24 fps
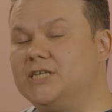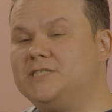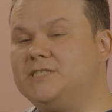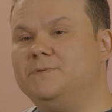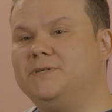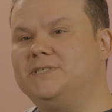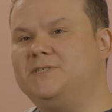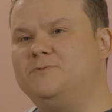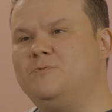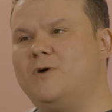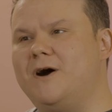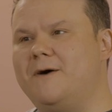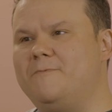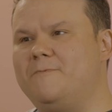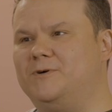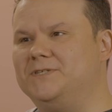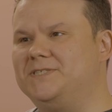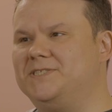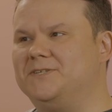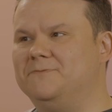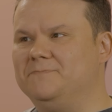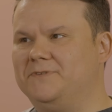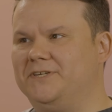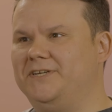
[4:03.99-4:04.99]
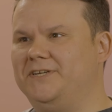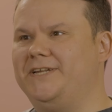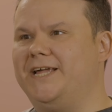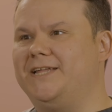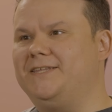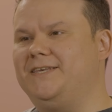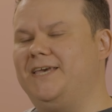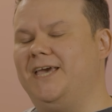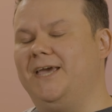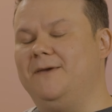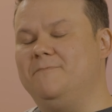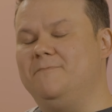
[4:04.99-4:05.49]
Cosmic Swap was something
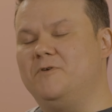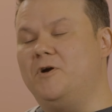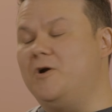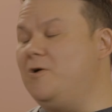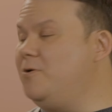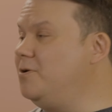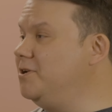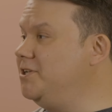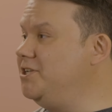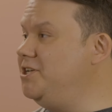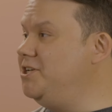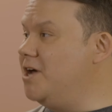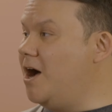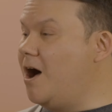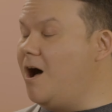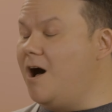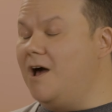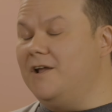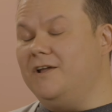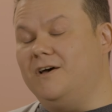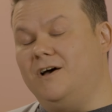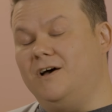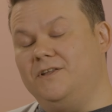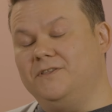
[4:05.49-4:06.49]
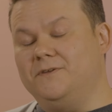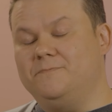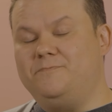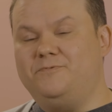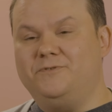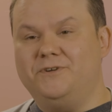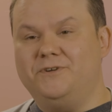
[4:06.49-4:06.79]
that came early on the